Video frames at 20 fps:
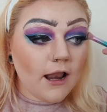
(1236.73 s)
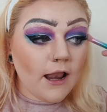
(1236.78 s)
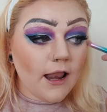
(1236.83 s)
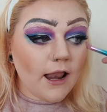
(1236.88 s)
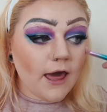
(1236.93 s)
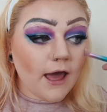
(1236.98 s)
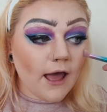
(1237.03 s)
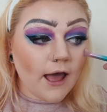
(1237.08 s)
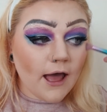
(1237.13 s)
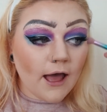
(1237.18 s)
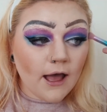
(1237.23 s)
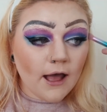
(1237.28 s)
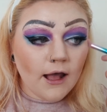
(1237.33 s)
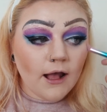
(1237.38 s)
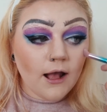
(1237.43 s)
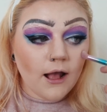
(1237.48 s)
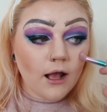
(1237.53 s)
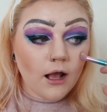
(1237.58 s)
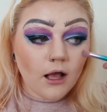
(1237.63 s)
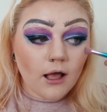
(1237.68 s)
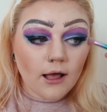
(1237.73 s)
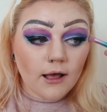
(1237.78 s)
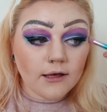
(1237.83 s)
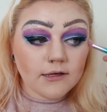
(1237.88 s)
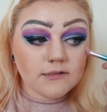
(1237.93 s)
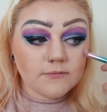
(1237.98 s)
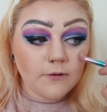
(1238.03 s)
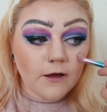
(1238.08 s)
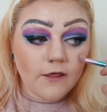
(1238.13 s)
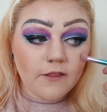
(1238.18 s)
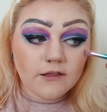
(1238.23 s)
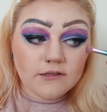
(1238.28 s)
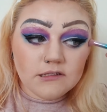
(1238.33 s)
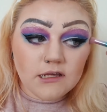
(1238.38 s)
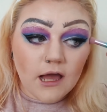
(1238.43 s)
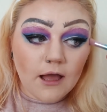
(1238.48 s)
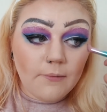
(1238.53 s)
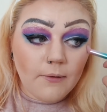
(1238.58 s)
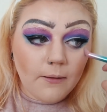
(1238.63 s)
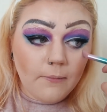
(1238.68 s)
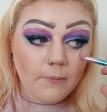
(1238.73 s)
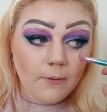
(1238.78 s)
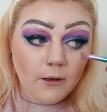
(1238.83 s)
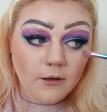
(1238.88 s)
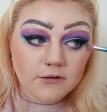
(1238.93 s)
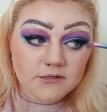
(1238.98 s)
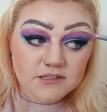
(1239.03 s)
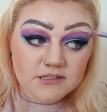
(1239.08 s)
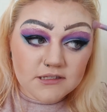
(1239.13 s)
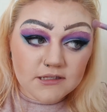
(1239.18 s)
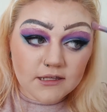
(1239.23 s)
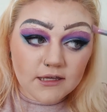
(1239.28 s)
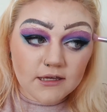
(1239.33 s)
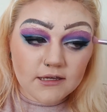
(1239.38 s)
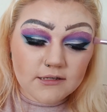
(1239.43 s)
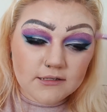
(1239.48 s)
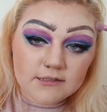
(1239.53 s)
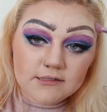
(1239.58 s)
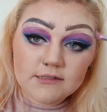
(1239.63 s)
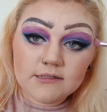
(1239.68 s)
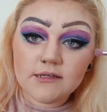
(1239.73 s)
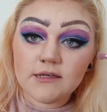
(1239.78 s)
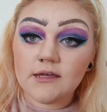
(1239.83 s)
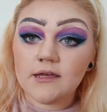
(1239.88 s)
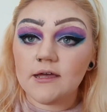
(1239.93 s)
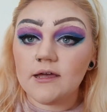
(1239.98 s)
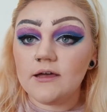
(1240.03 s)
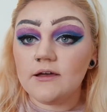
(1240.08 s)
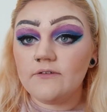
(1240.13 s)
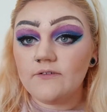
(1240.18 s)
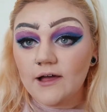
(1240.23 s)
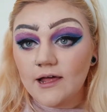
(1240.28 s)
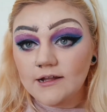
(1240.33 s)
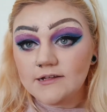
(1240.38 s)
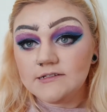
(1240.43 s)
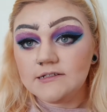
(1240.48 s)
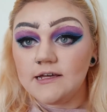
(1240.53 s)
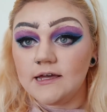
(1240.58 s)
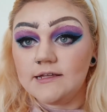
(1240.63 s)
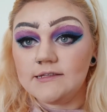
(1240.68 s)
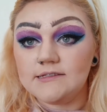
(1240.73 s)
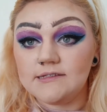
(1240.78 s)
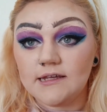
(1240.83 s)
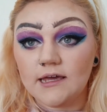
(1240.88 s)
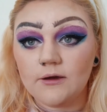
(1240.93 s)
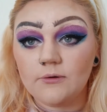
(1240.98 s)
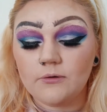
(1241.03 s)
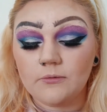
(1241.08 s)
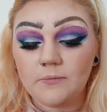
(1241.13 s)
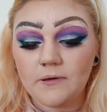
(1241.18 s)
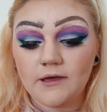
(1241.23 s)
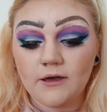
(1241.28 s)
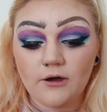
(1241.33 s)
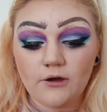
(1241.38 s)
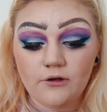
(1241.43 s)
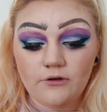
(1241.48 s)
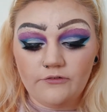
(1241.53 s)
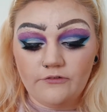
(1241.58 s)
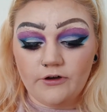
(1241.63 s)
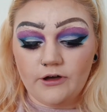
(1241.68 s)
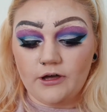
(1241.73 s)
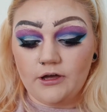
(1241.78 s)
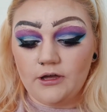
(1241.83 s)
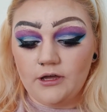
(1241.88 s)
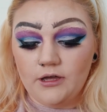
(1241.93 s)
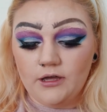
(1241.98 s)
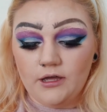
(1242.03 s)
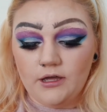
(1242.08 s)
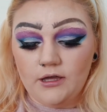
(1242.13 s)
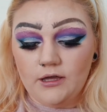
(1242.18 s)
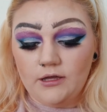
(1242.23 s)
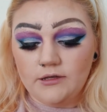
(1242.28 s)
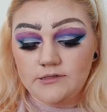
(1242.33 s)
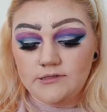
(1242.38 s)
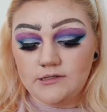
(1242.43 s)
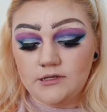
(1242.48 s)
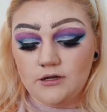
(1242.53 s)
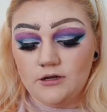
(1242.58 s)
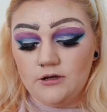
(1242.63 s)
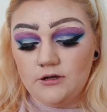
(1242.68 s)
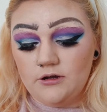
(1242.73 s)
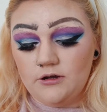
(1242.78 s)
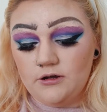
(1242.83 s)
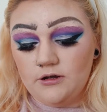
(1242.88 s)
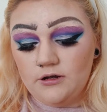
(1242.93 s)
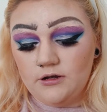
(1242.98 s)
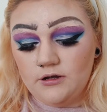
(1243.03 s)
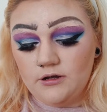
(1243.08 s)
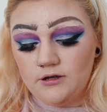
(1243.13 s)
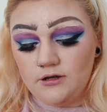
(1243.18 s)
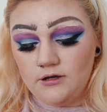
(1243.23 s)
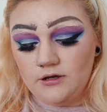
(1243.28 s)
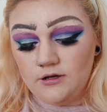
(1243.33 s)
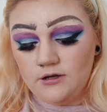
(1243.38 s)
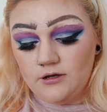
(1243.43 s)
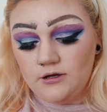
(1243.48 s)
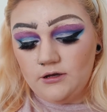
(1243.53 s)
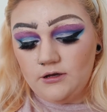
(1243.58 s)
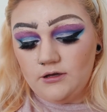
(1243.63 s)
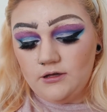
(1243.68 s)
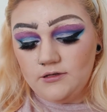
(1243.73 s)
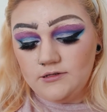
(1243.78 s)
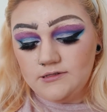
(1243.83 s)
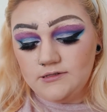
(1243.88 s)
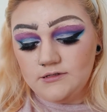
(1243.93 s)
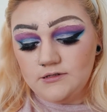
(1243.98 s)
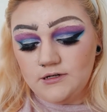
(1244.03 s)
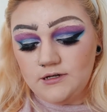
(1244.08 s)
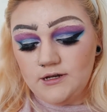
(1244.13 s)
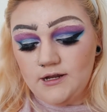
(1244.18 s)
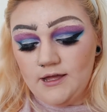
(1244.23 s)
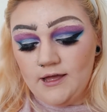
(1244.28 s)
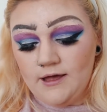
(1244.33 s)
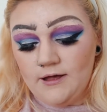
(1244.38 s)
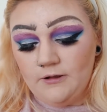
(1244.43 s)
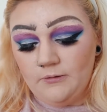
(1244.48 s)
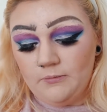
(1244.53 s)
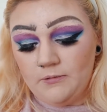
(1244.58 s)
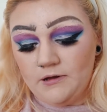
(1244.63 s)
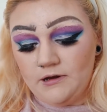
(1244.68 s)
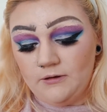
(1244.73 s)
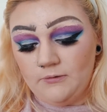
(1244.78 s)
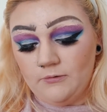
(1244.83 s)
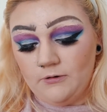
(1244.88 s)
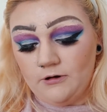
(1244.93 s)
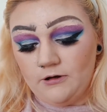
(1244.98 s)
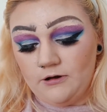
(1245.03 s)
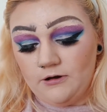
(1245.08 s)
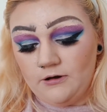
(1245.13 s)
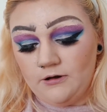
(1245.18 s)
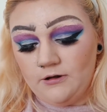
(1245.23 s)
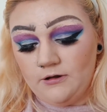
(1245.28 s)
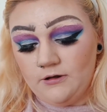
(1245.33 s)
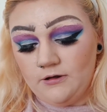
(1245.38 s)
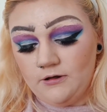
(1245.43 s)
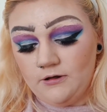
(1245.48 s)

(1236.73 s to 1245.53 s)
nah, because by the time I post this, Valentine's Day will be over, so it's not gonna help anyone.